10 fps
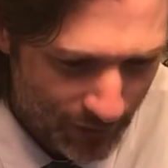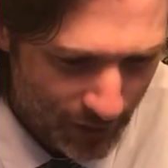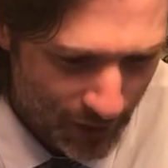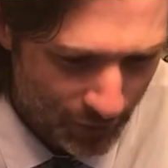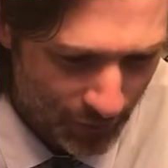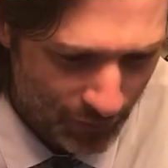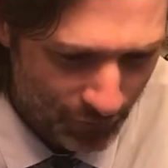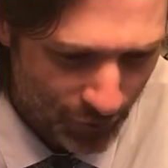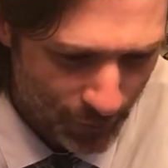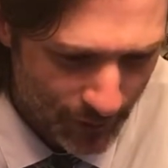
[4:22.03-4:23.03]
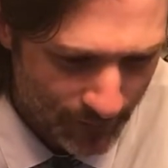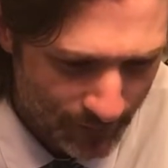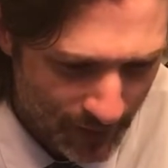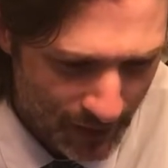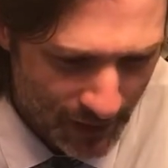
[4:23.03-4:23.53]
colorless fluid
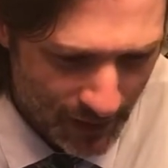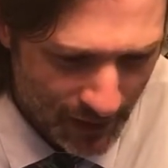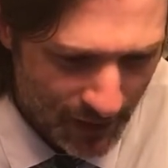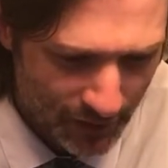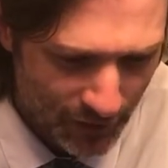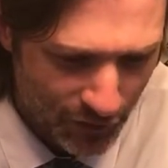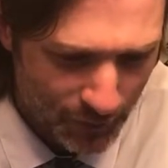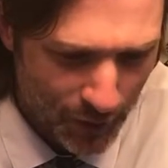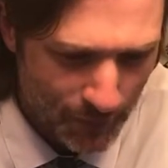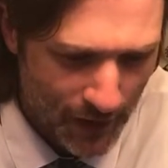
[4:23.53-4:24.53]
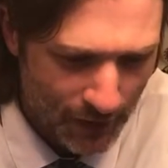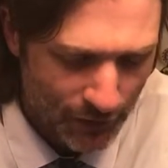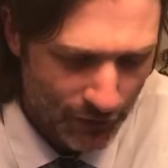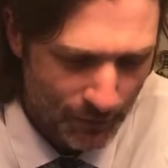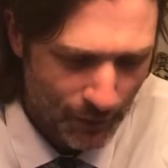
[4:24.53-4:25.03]
in the small bottle
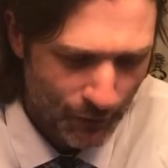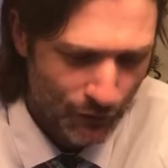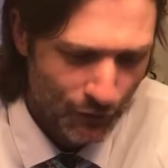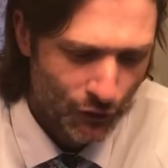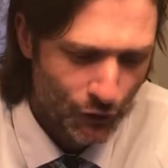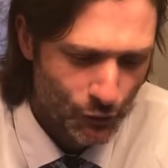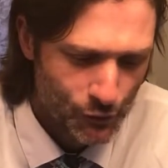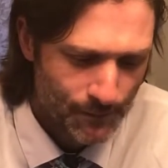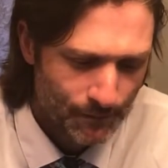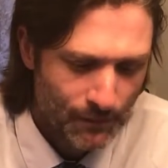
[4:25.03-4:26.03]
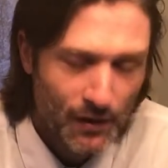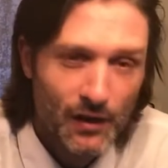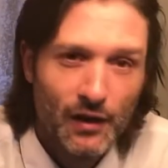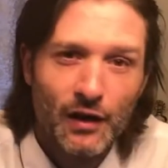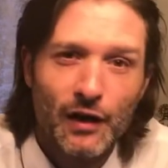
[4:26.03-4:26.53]
supposed to do?
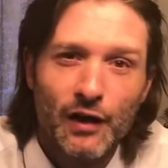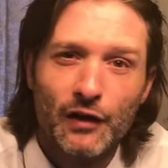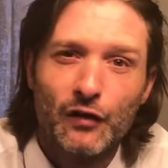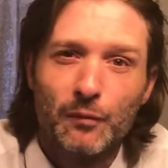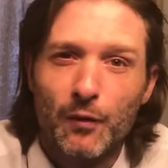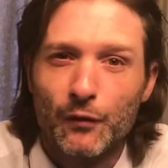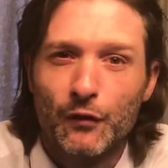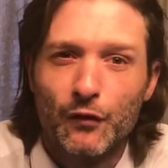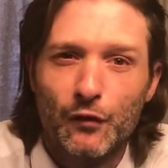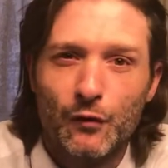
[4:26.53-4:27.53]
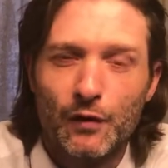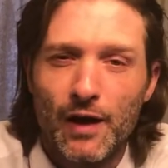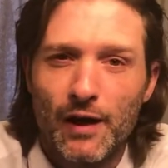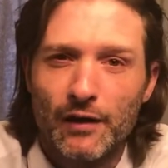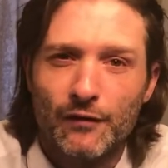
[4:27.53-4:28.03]
It's supposed to
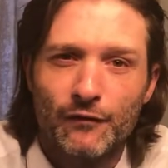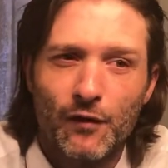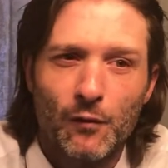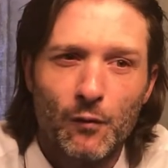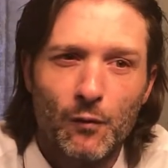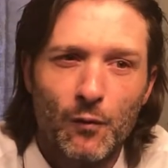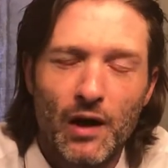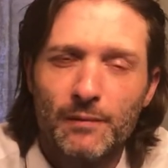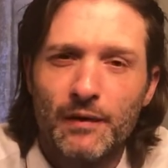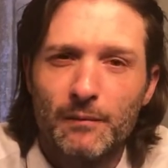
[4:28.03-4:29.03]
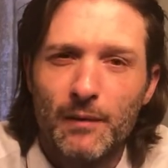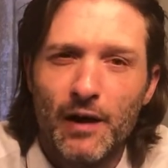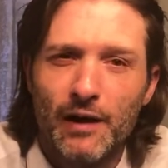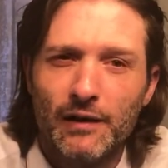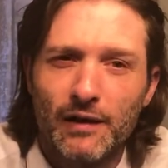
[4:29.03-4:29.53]
kind of wipe his
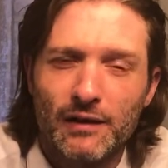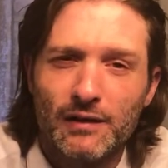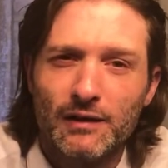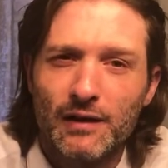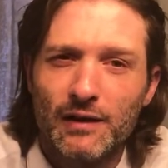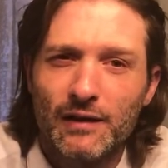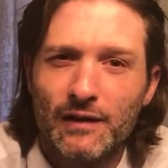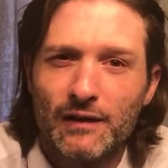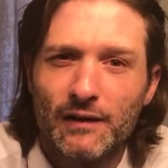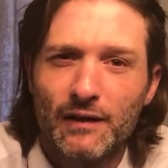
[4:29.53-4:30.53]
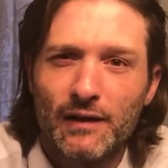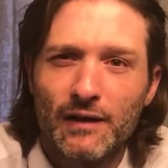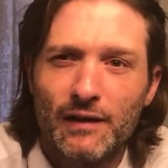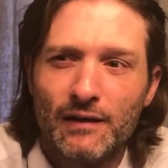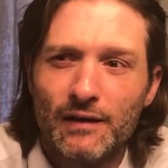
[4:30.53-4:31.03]
mind and clean his
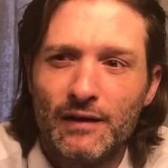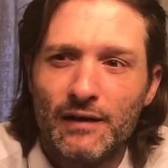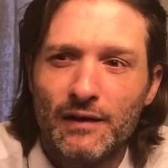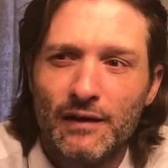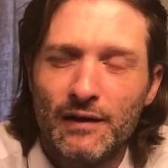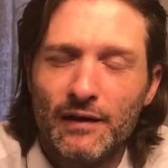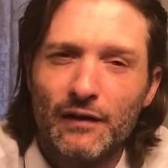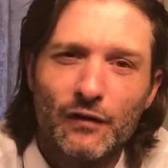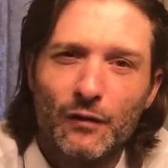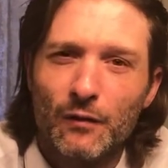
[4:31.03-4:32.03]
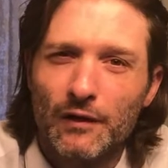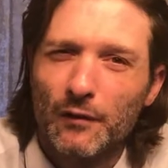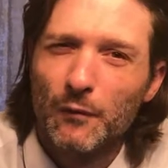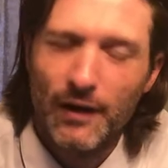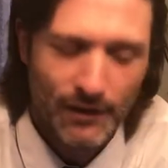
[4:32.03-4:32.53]
soul in
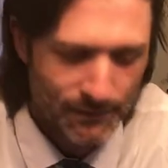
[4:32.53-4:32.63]
a way.